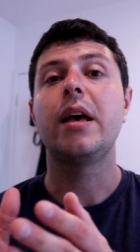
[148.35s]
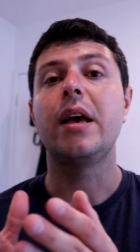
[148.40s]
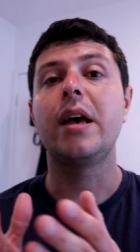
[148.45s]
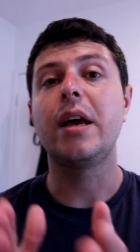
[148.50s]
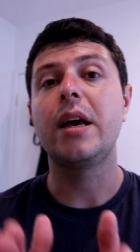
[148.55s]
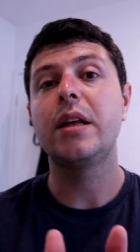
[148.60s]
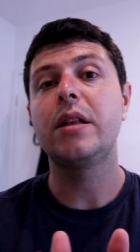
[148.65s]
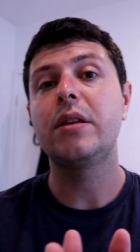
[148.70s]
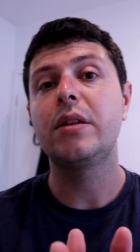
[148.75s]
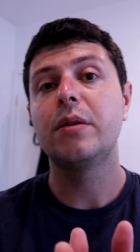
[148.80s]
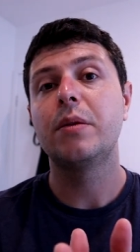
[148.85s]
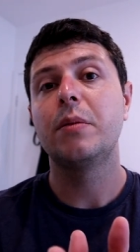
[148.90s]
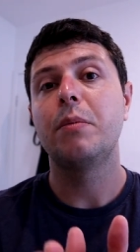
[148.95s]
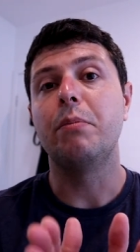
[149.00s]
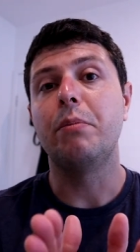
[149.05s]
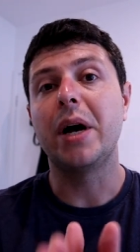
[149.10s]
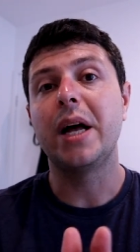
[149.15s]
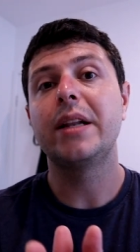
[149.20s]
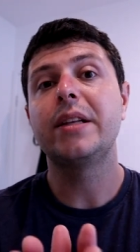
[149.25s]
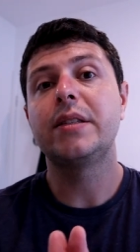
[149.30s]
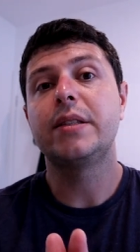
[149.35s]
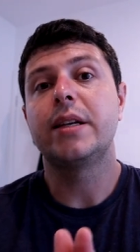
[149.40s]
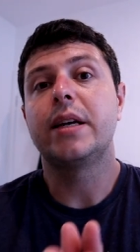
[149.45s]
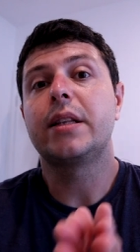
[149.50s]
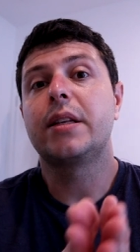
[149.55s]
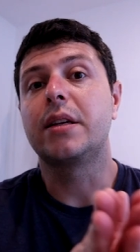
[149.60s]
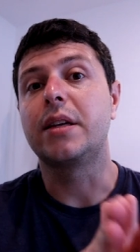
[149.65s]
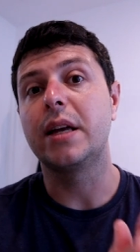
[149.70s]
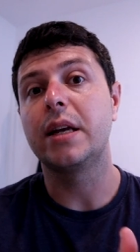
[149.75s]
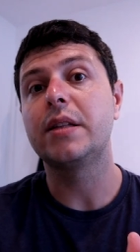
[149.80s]
and balance
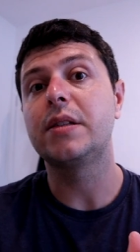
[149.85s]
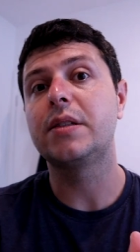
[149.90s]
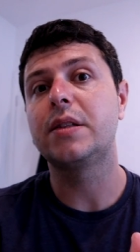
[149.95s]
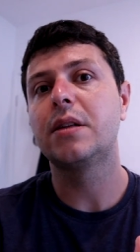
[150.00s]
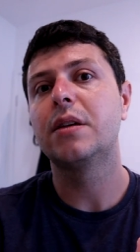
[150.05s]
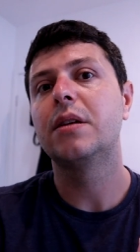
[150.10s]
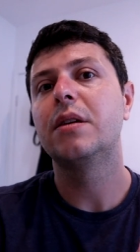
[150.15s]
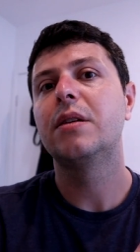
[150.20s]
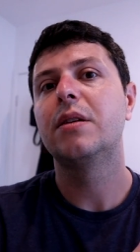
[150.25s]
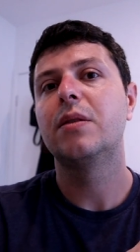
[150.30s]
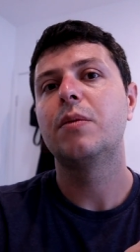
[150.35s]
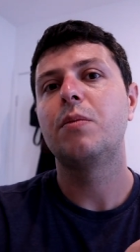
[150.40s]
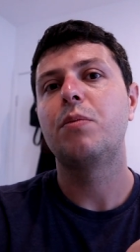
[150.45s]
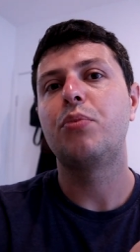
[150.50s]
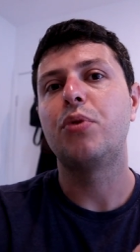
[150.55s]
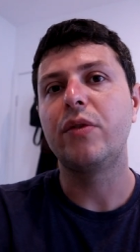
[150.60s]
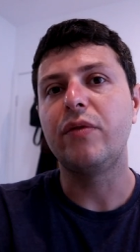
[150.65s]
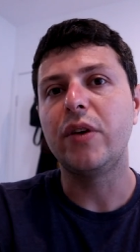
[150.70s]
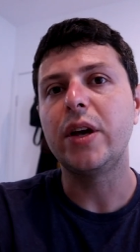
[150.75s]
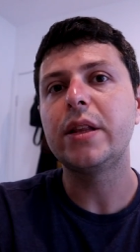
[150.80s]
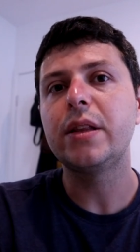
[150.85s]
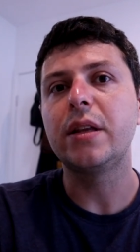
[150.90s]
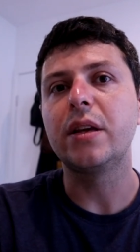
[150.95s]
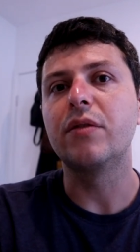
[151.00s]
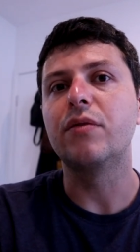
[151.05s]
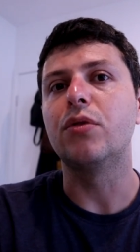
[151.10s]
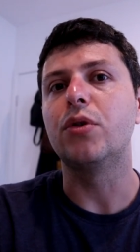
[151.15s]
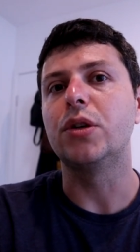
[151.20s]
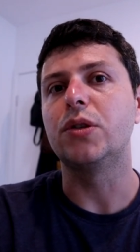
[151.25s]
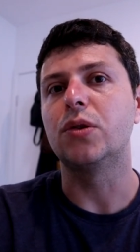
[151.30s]
that against
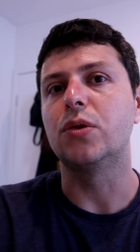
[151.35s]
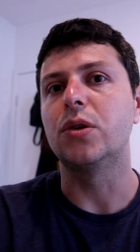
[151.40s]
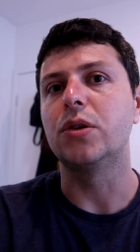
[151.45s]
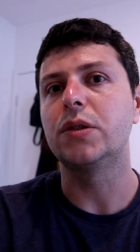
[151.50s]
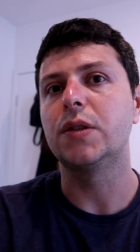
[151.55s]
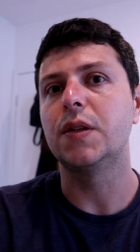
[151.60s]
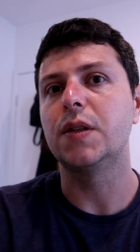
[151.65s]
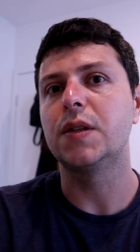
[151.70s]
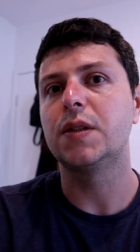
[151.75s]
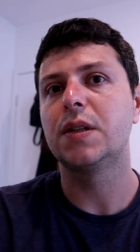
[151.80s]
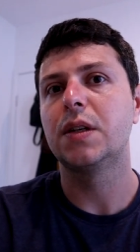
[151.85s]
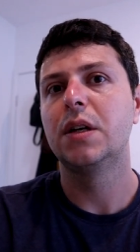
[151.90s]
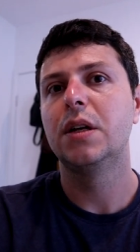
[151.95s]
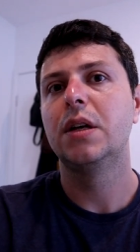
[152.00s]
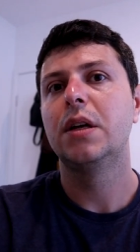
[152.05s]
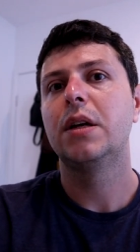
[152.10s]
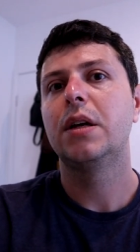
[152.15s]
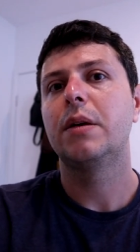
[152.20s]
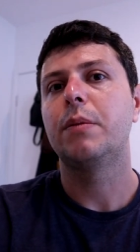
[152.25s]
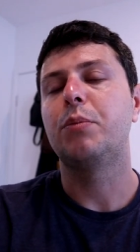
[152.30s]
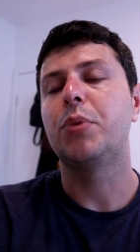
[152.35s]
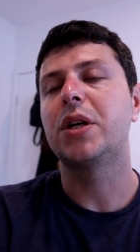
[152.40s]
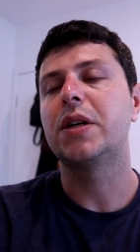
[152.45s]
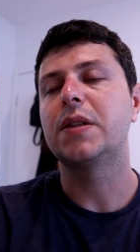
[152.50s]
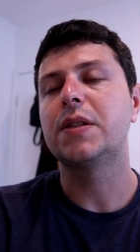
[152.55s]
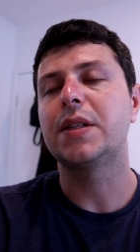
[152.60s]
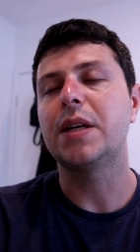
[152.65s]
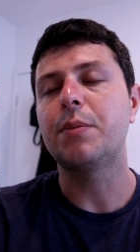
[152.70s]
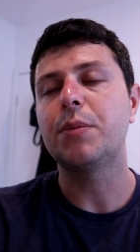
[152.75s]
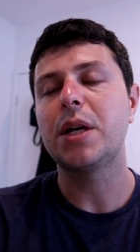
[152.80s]
preventing voice hoarseness
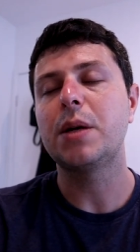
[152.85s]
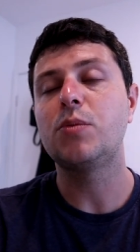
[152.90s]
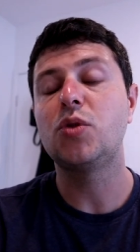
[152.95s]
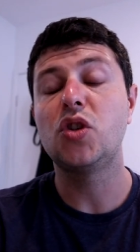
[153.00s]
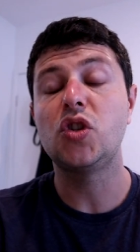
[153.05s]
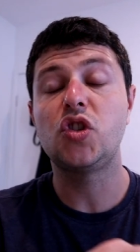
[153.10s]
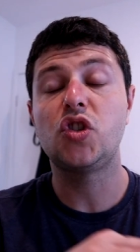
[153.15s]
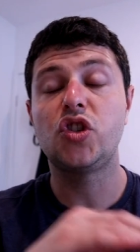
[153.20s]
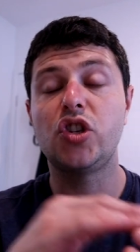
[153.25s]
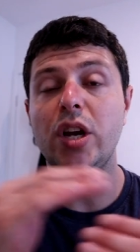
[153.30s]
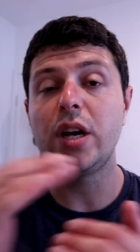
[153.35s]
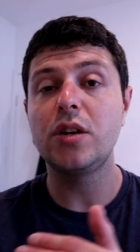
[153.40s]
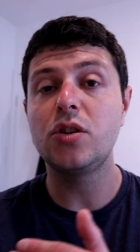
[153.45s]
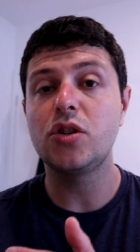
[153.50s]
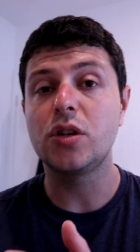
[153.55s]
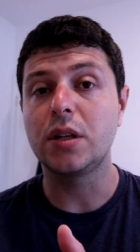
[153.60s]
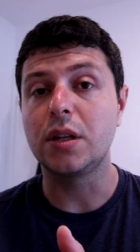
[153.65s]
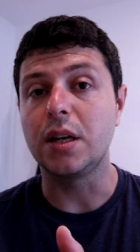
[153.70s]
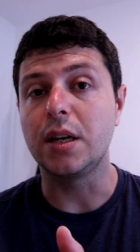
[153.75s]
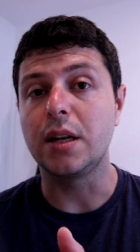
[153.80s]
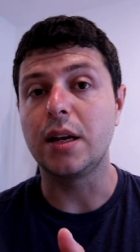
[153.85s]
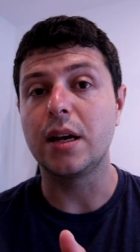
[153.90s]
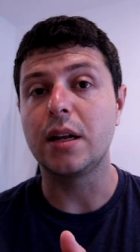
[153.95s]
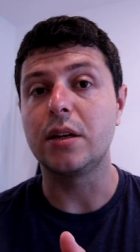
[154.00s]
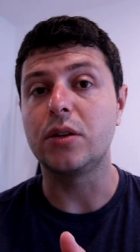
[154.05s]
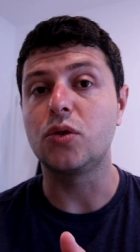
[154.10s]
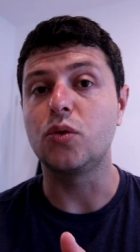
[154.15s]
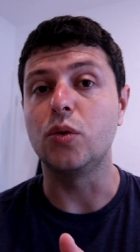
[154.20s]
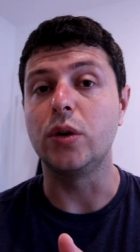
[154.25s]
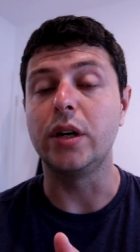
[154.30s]
because sometimes just changing the
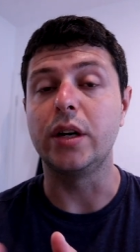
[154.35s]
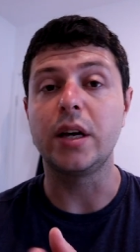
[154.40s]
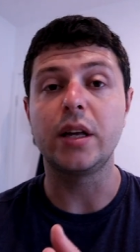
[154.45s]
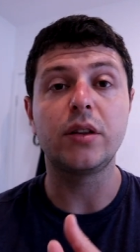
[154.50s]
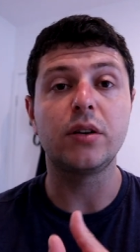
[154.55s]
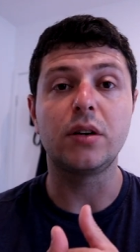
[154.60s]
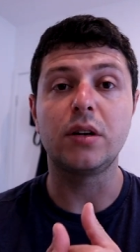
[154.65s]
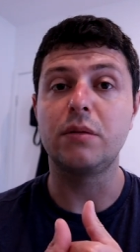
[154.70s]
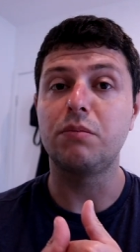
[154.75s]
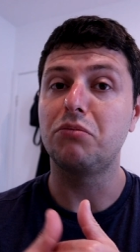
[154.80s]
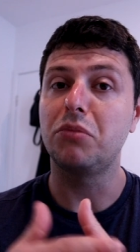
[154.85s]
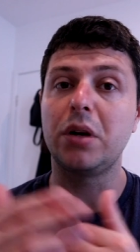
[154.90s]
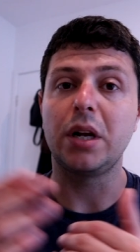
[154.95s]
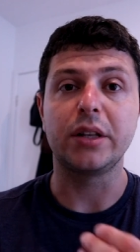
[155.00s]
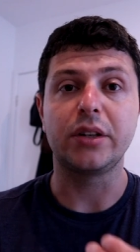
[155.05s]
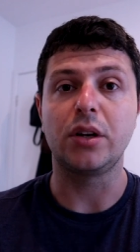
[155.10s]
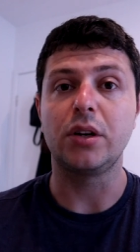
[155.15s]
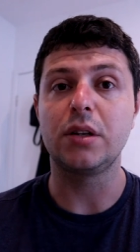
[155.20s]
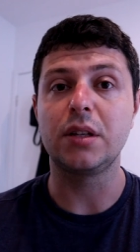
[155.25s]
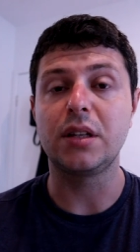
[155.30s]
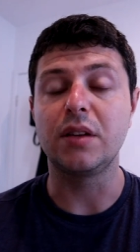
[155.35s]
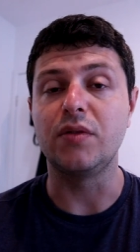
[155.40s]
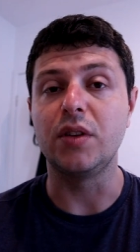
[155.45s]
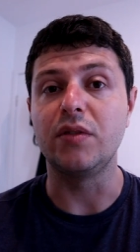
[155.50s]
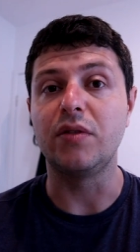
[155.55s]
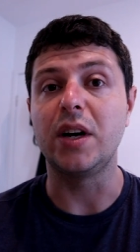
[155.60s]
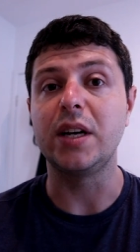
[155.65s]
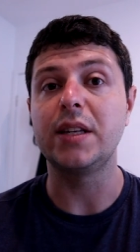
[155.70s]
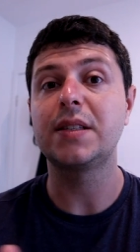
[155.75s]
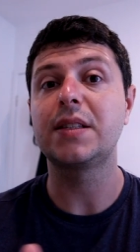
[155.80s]
inhaler to another alternative
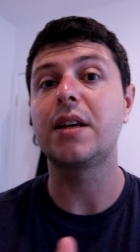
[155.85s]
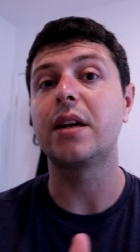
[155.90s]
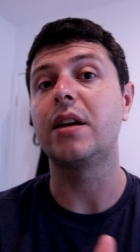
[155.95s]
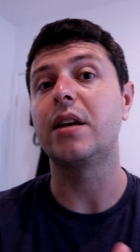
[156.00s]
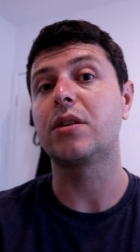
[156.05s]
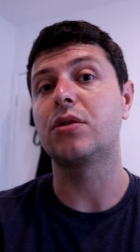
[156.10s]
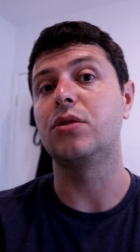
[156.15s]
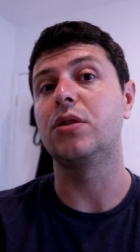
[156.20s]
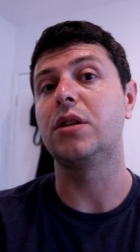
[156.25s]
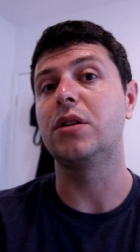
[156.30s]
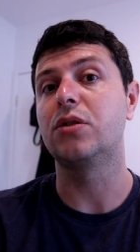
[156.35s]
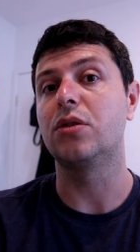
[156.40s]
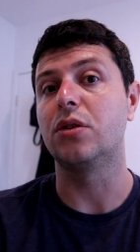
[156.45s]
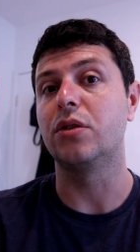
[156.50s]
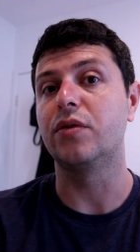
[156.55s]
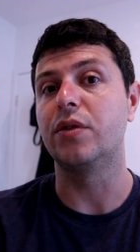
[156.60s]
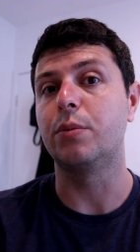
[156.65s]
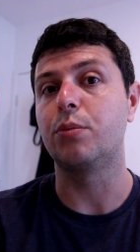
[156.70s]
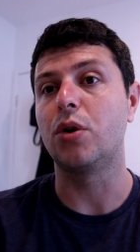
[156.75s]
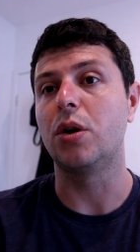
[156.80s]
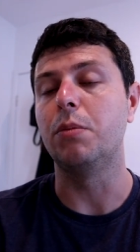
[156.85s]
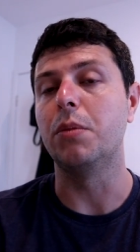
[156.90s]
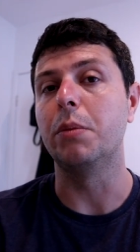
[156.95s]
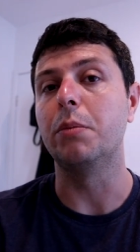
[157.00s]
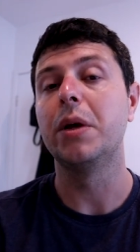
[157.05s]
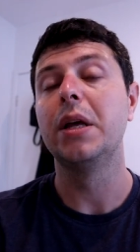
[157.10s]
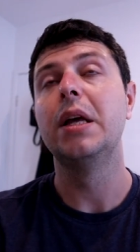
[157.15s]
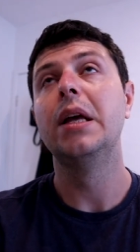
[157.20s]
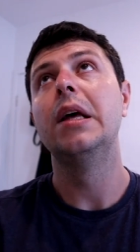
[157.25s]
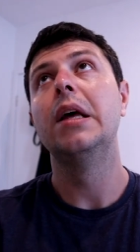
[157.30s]
device can actually solve the problem.